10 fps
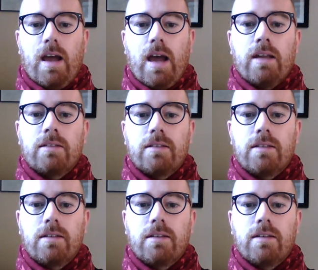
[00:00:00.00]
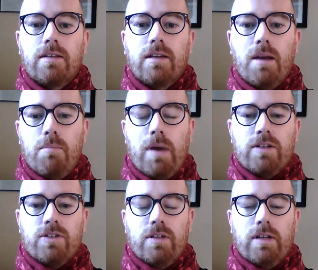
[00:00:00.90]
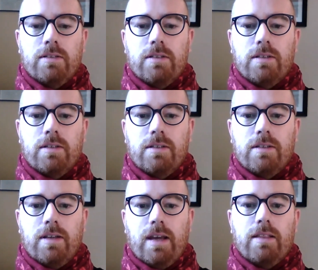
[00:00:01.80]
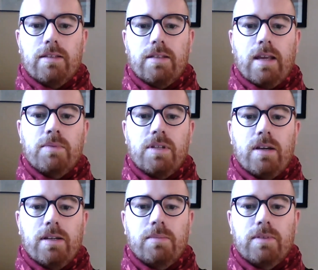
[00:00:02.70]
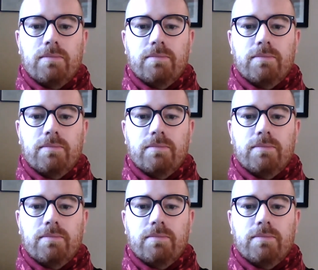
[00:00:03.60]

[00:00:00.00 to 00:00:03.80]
and compassionate at the same time.